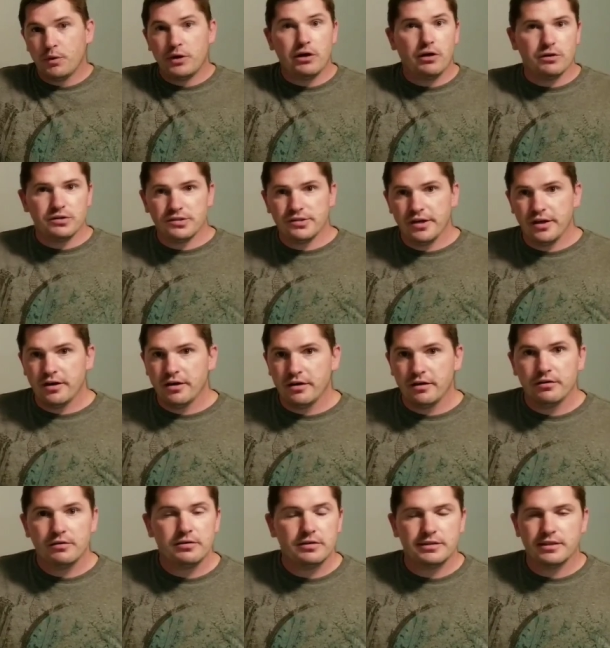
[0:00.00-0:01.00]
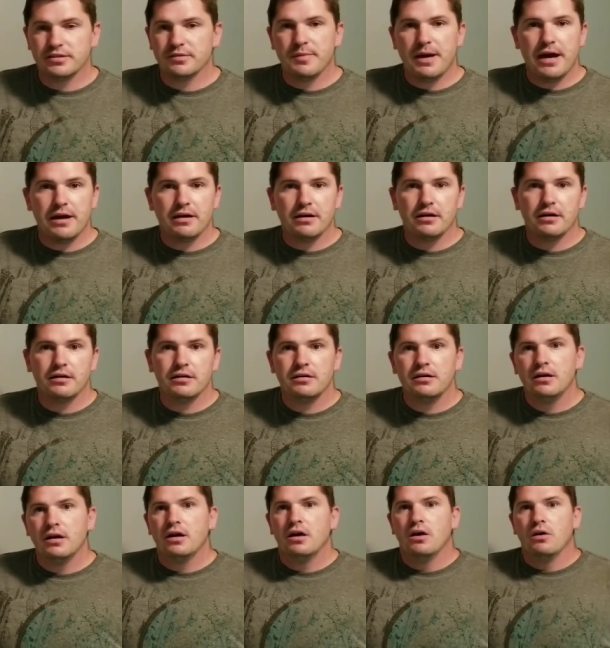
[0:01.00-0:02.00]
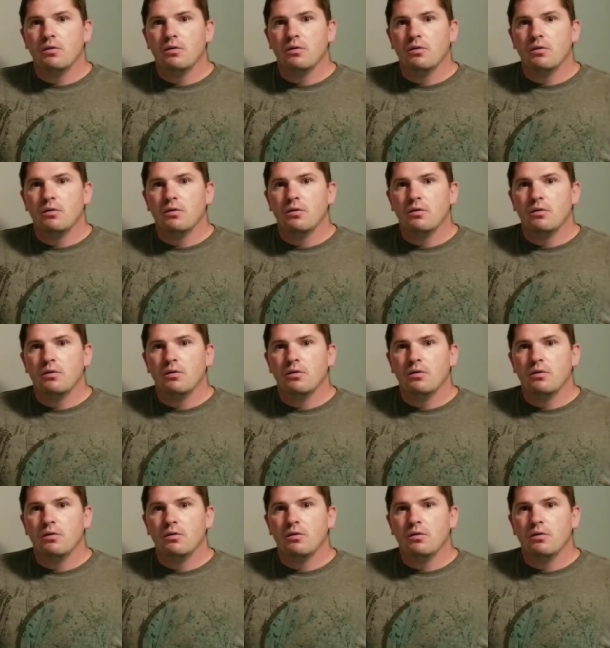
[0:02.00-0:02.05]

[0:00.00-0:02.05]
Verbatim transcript: We know it's there. Doesn't matter.